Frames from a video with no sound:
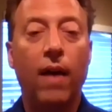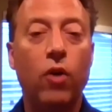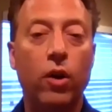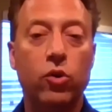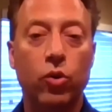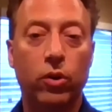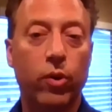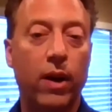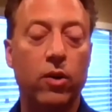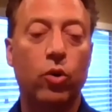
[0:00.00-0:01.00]
gone to a
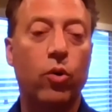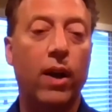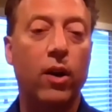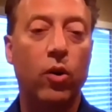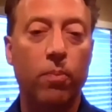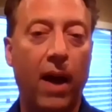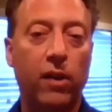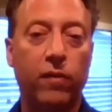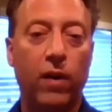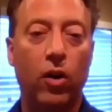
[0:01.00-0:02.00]
credit, no credit or
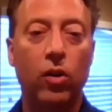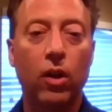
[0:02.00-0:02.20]
pass-fail